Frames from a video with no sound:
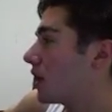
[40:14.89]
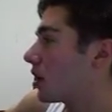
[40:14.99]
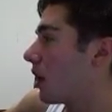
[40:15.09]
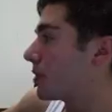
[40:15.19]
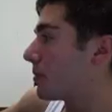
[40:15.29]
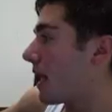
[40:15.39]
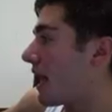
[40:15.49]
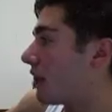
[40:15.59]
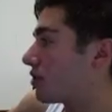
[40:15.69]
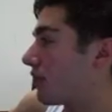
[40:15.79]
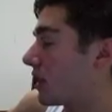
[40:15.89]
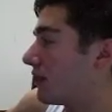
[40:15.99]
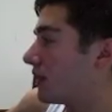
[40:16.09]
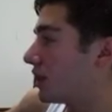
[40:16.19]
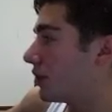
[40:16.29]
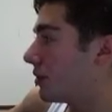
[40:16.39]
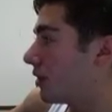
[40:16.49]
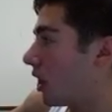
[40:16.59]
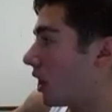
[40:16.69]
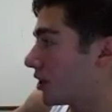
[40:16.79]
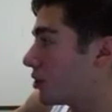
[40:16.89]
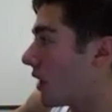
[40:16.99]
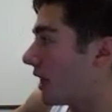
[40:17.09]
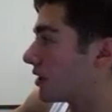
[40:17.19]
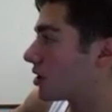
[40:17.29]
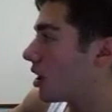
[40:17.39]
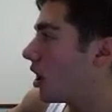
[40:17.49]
Come to my house if I live in the U.S.